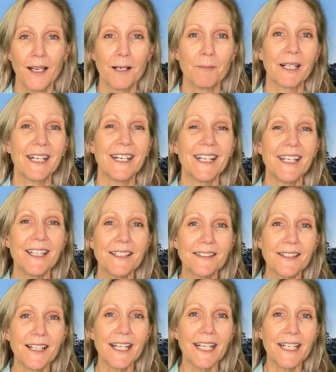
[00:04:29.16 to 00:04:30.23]
But it is
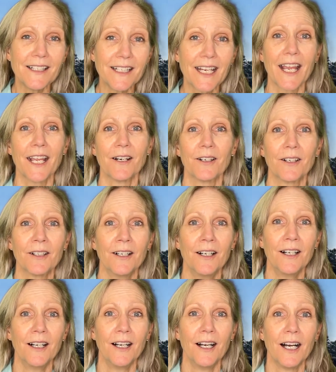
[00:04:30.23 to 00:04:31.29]
an indicator
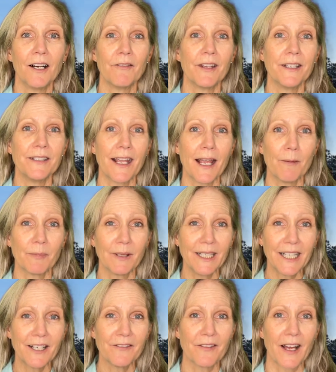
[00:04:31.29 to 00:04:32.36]
of the
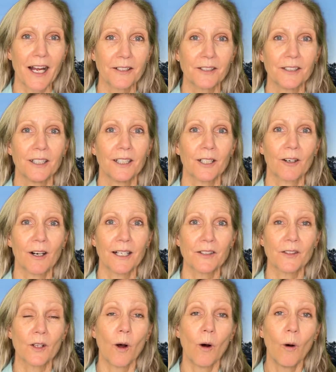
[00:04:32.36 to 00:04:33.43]
dampening effect across
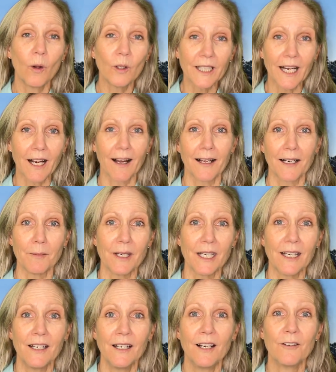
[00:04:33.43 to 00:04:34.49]
the whole
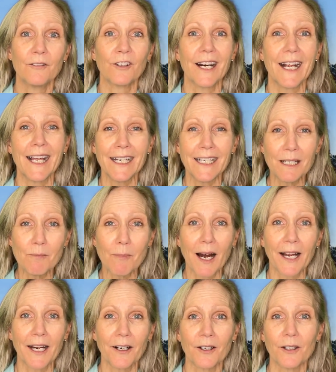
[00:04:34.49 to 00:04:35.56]
economy for any
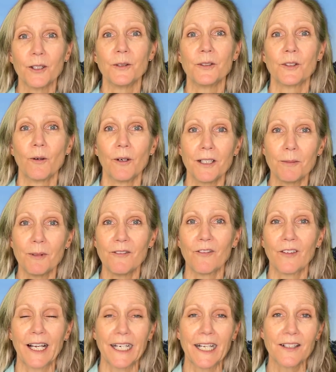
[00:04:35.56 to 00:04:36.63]
buyer who is going to be
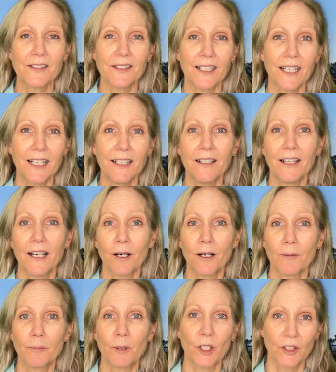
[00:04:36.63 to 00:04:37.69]
financing
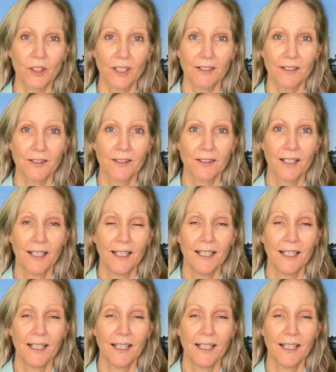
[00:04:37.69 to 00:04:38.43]
their purchase,